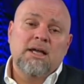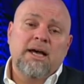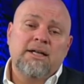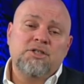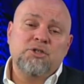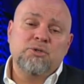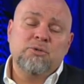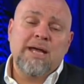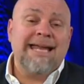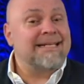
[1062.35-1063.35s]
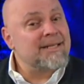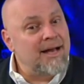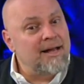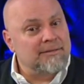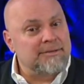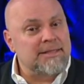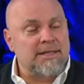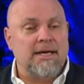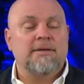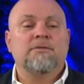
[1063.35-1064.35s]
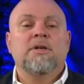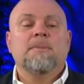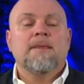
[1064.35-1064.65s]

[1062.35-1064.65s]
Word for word: uh, to and intolerant of,